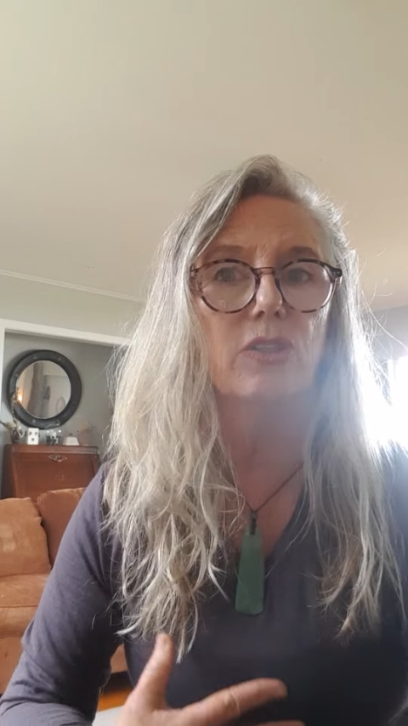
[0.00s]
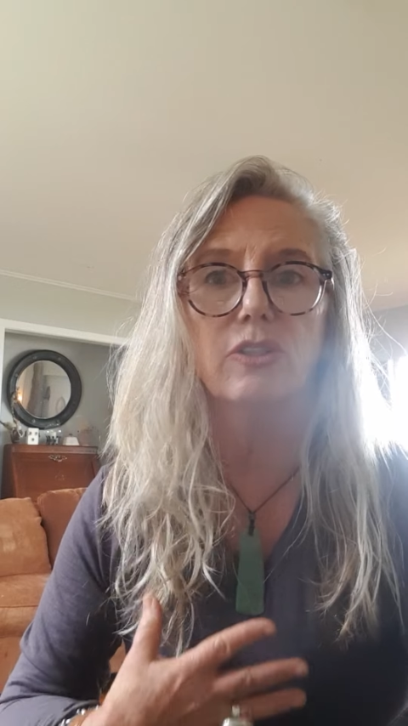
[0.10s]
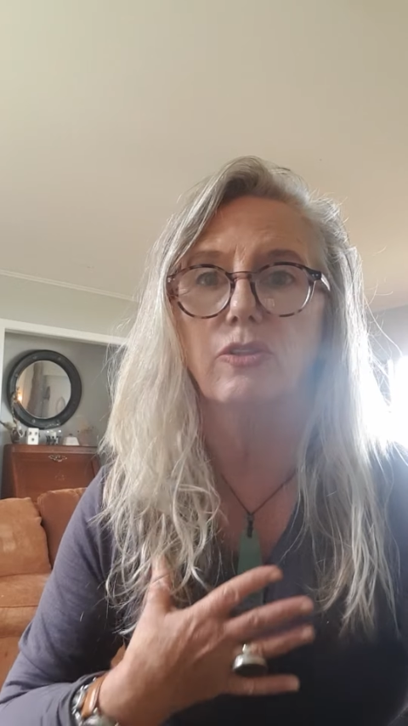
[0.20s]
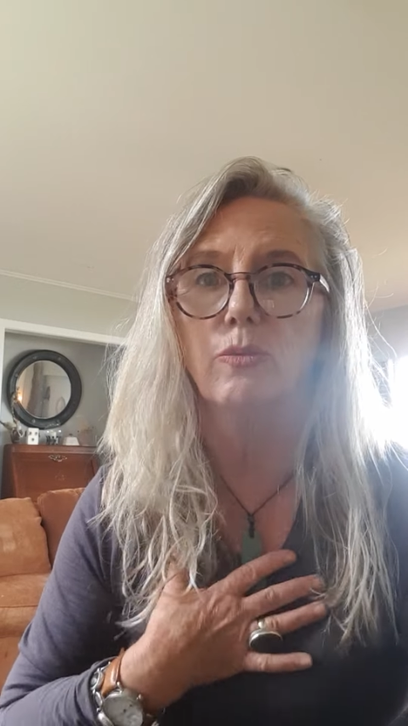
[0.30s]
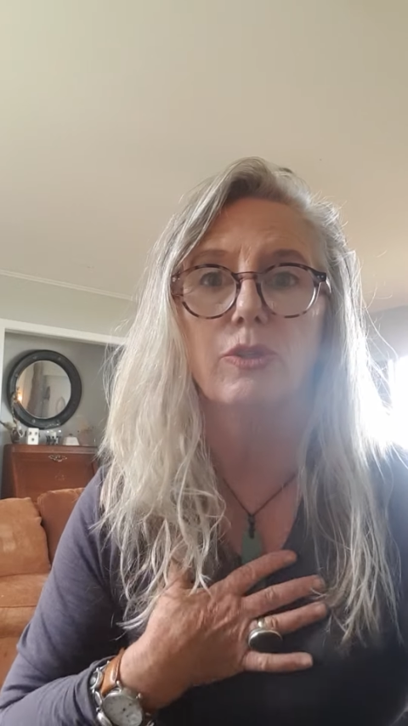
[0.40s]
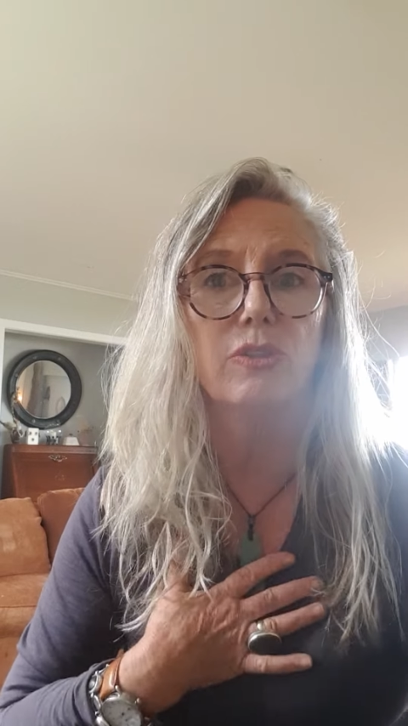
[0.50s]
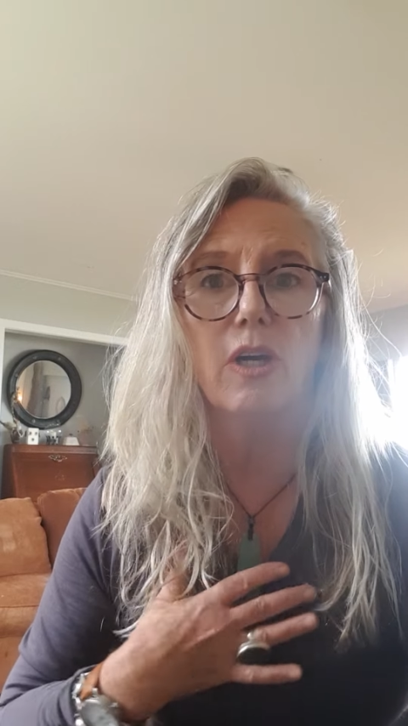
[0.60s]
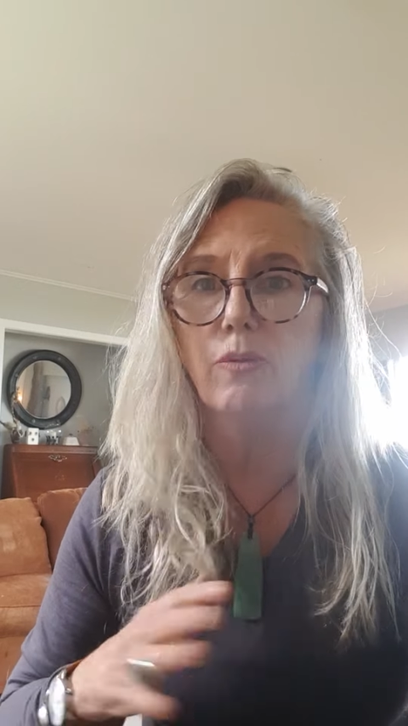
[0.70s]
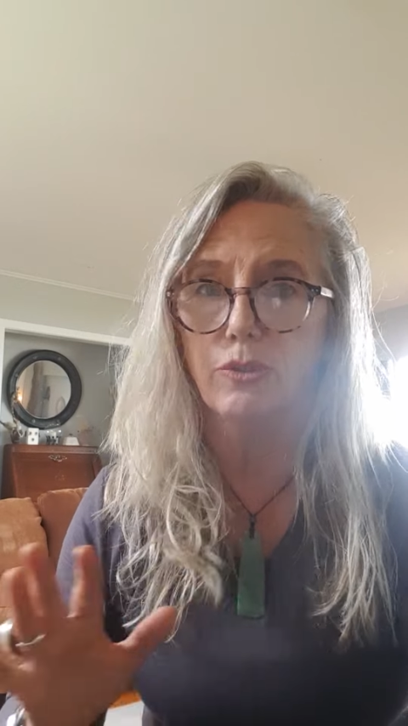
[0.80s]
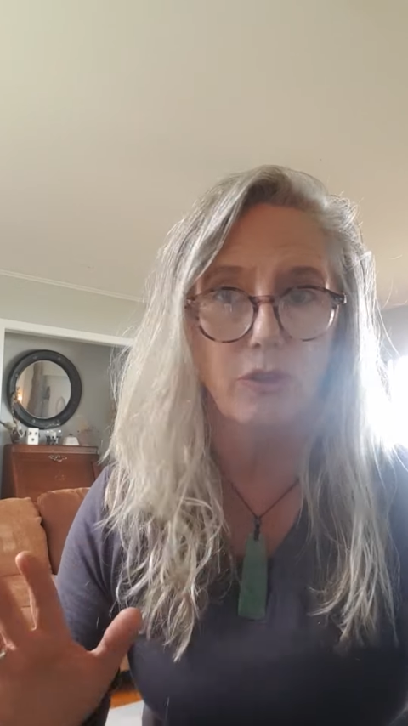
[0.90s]

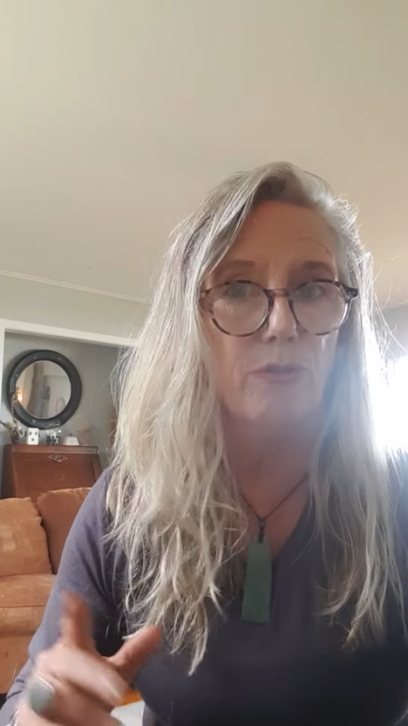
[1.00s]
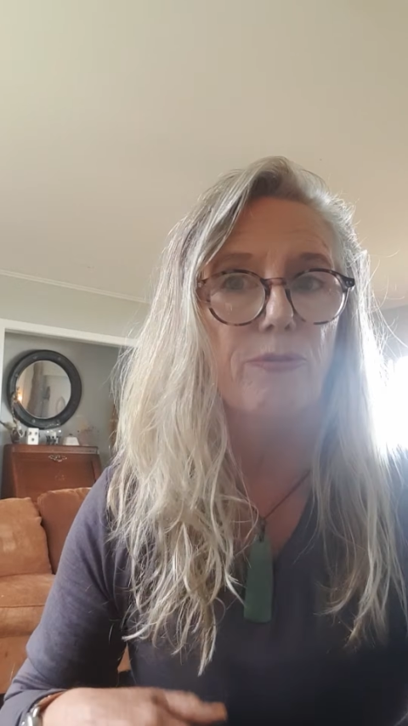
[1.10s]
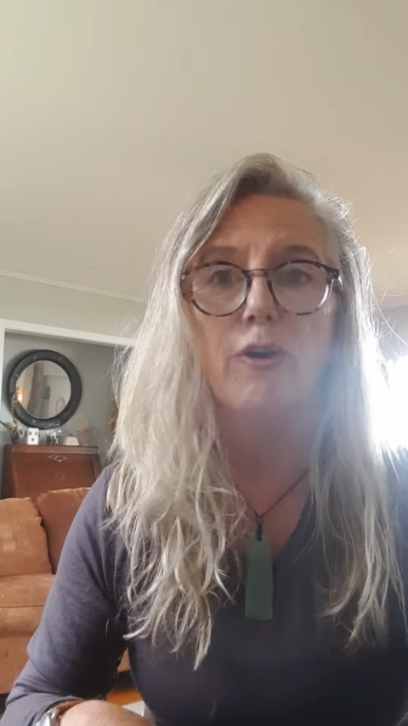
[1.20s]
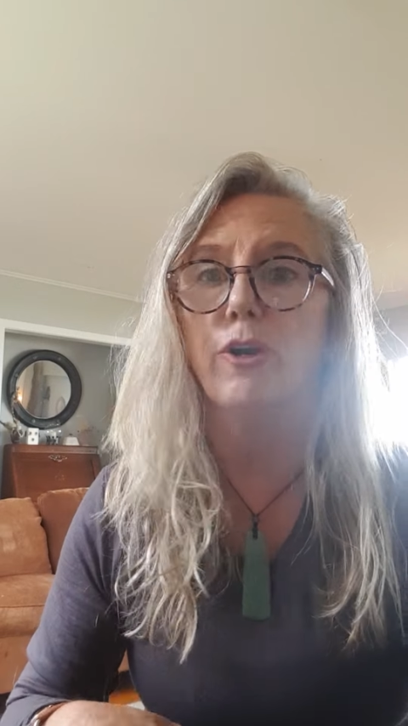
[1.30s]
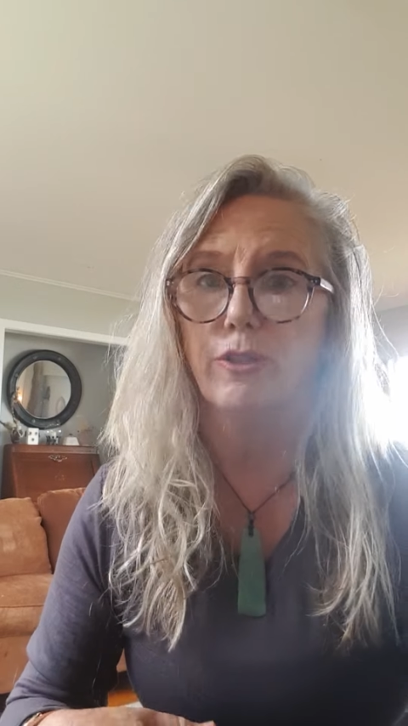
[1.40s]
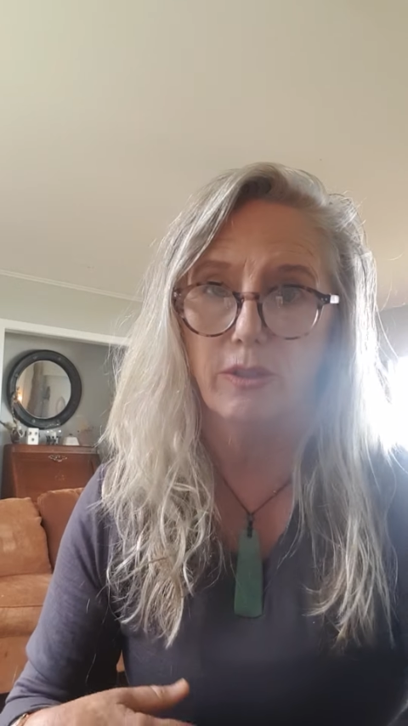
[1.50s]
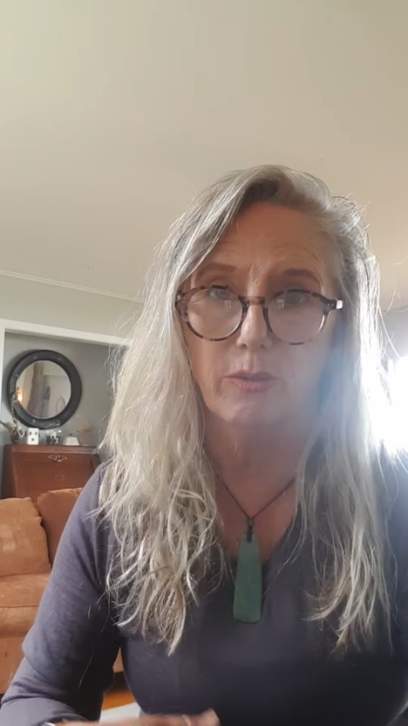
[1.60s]
was euphoric.